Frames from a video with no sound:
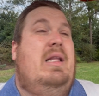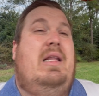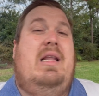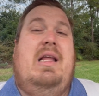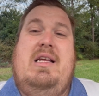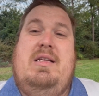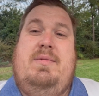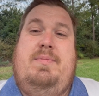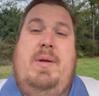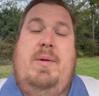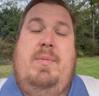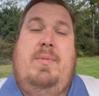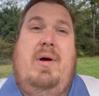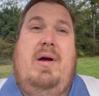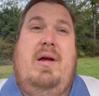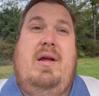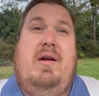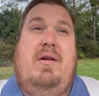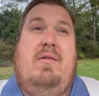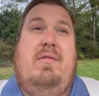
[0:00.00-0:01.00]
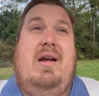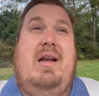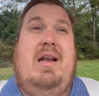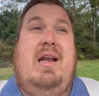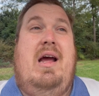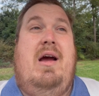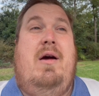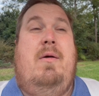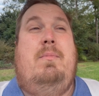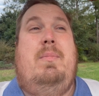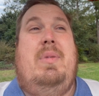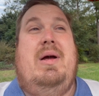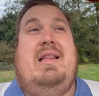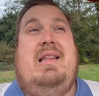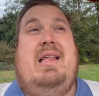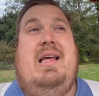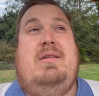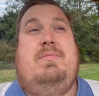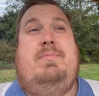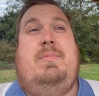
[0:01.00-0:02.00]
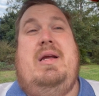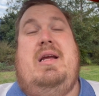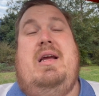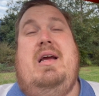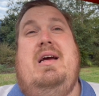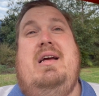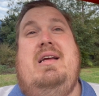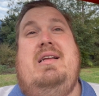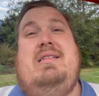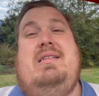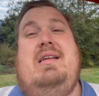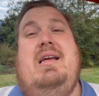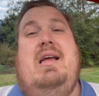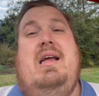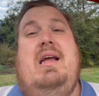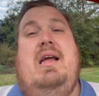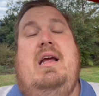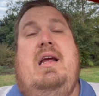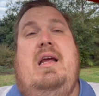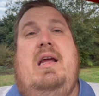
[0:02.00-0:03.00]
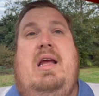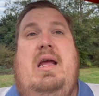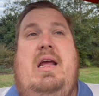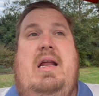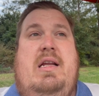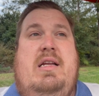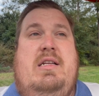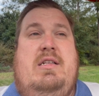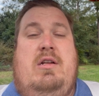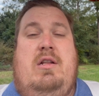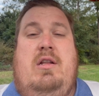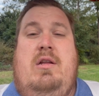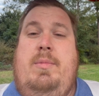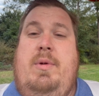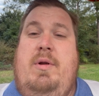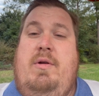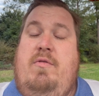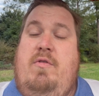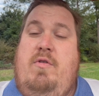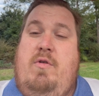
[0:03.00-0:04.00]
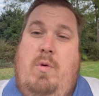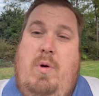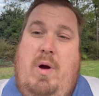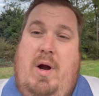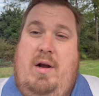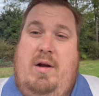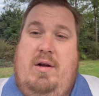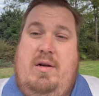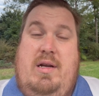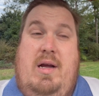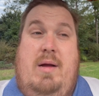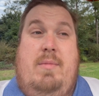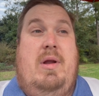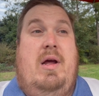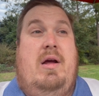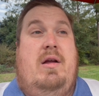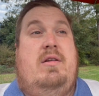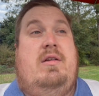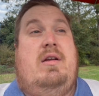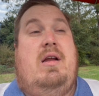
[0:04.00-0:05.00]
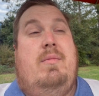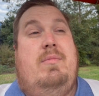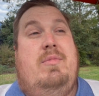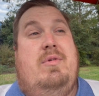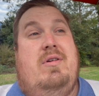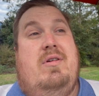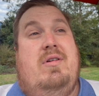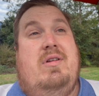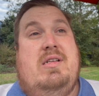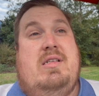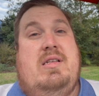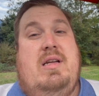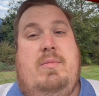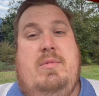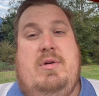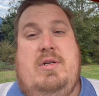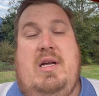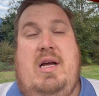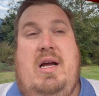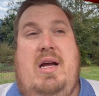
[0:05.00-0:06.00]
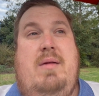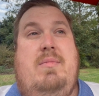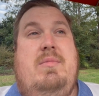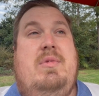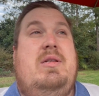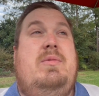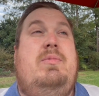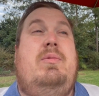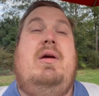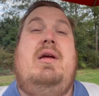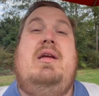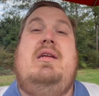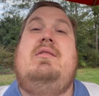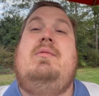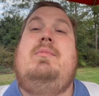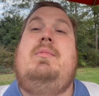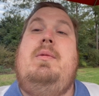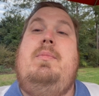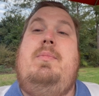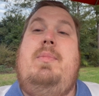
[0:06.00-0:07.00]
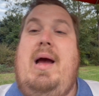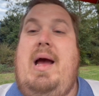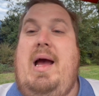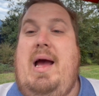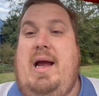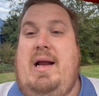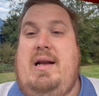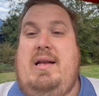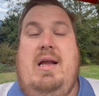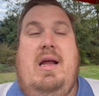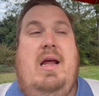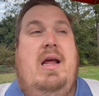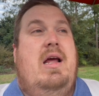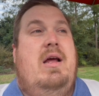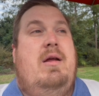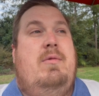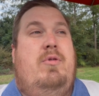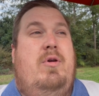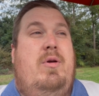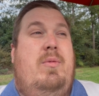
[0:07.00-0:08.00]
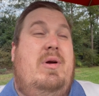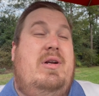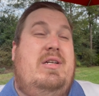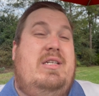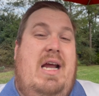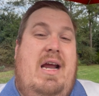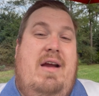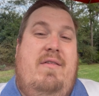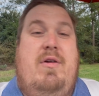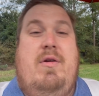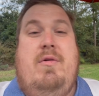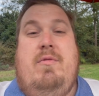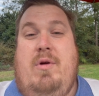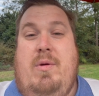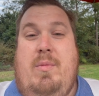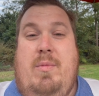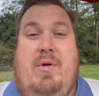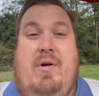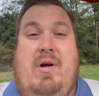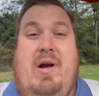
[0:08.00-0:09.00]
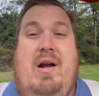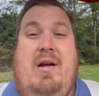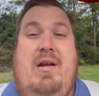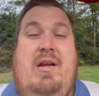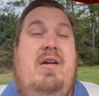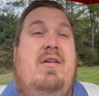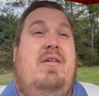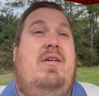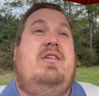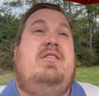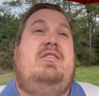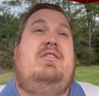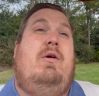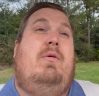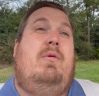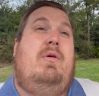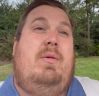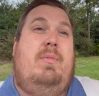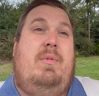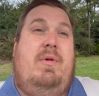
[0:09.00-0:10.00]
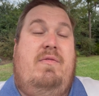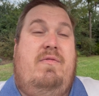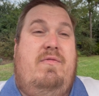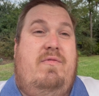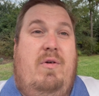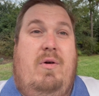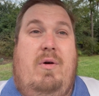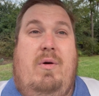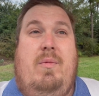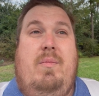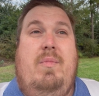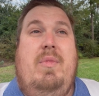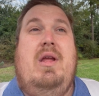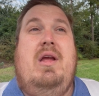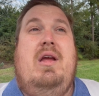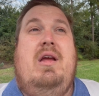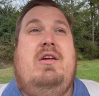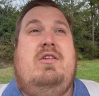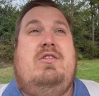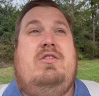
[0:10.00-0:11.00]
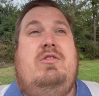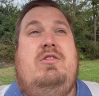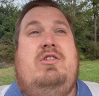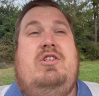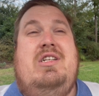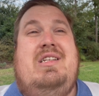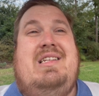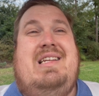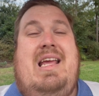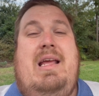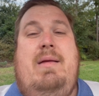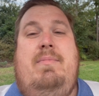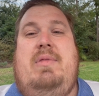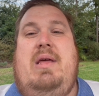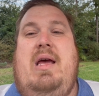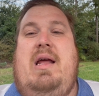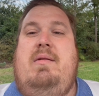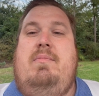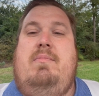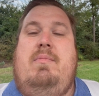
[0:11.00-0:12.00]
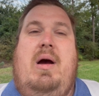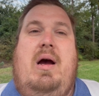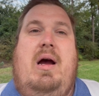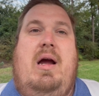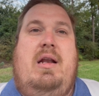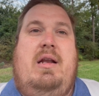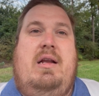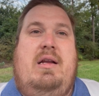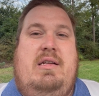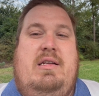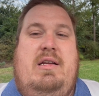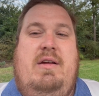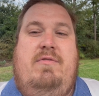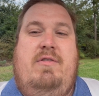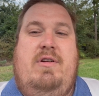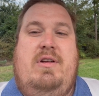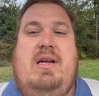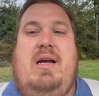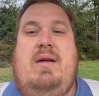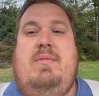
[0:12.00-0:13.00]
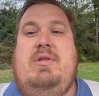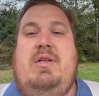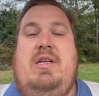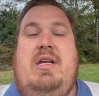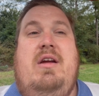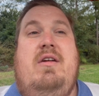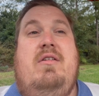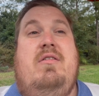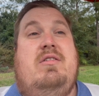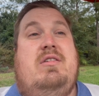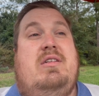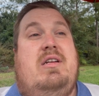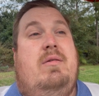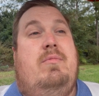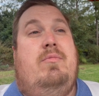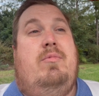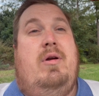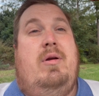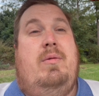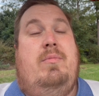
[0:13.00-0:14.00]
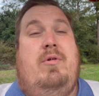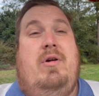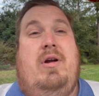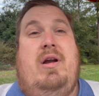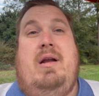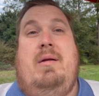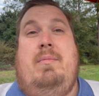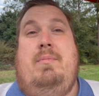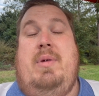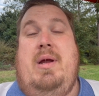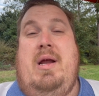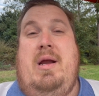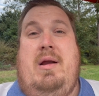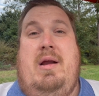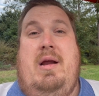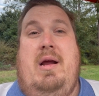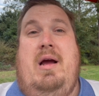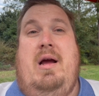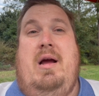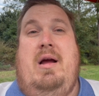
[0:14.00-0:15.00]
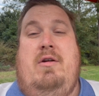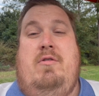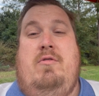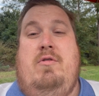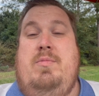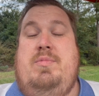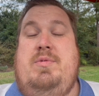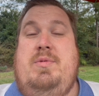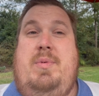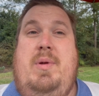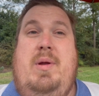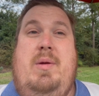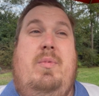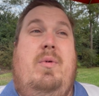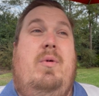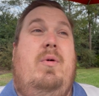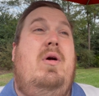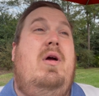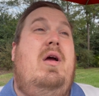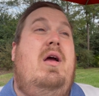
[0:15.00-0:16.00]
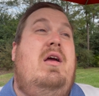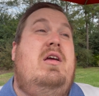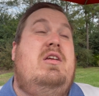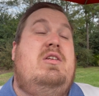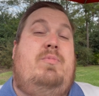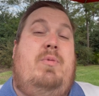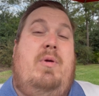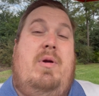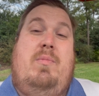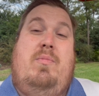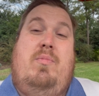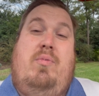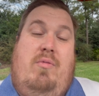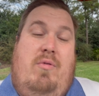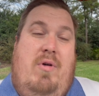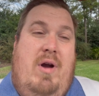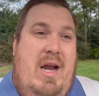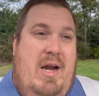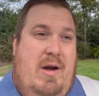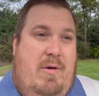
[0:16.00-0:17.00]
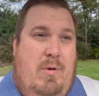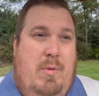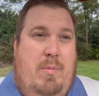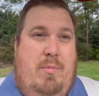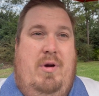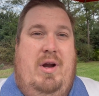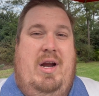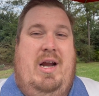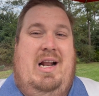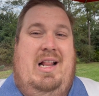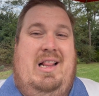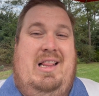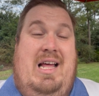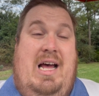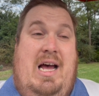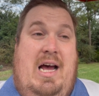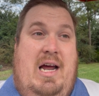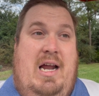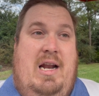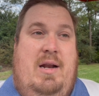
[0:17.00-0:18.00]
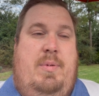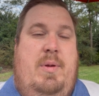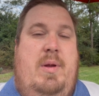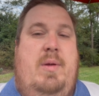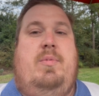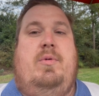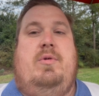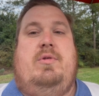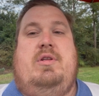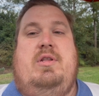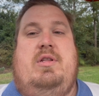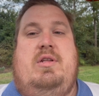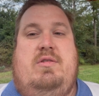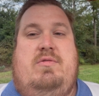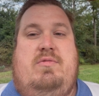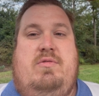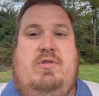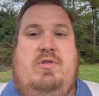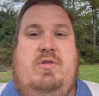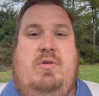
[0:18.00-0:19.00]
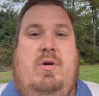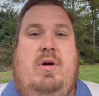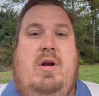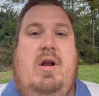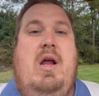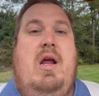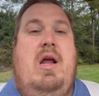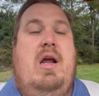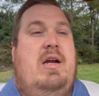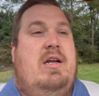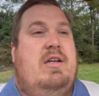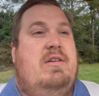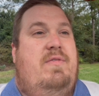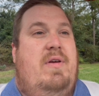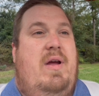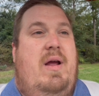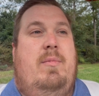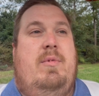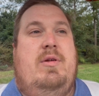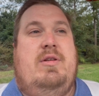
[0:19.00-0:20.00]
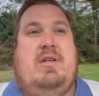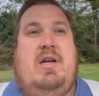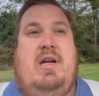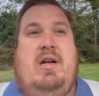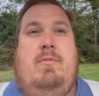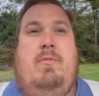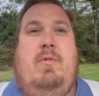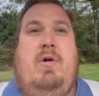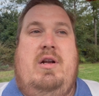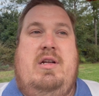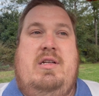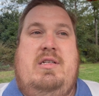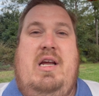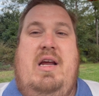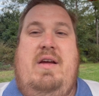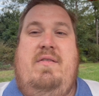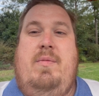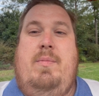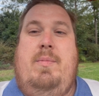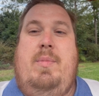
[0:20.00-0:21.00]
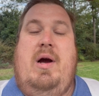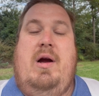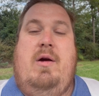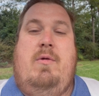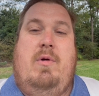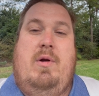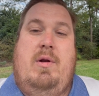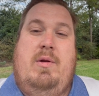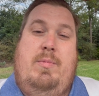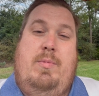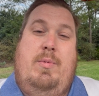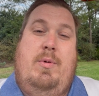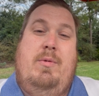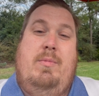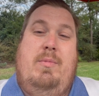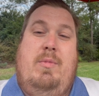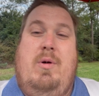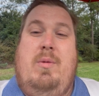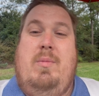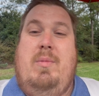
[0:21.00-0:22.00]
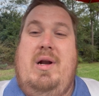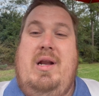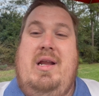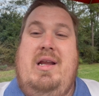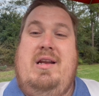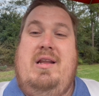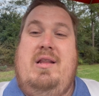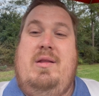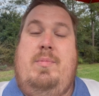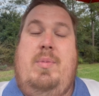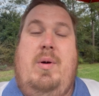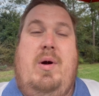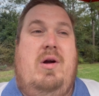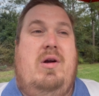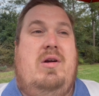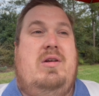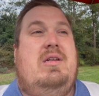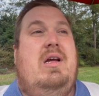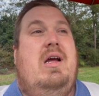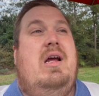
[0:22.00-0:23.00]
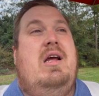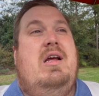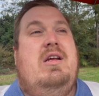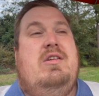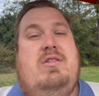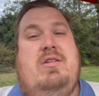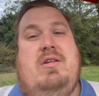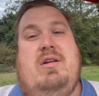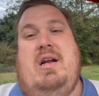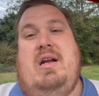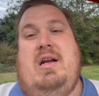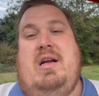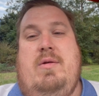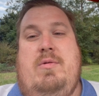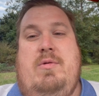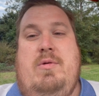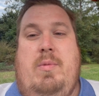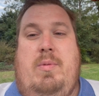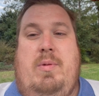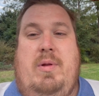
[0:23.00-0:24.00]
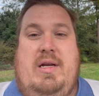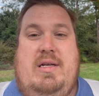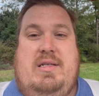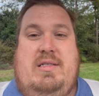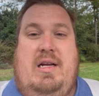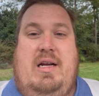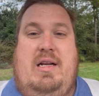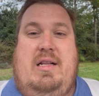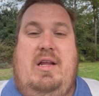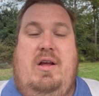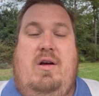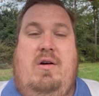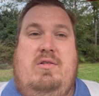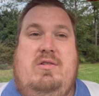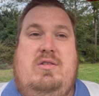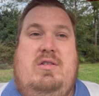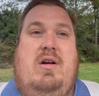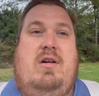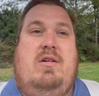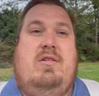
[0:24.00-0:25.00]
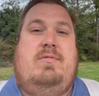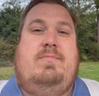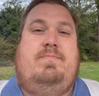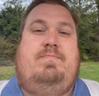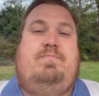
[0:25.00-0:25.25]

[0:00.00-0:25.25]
less people out here right now, but that's because it is a little bit of a quieter time. Now come during the summertime, this place will be packed. Pretty much every room around here is going to be full. So just keep that in mind. At different times of year is going to bring in big groups of people. Spring break will bring in a lot of people to this resort because families are going to want to save a buck, want to put more money into the parks. So they're going to come to a place like the All-Stars.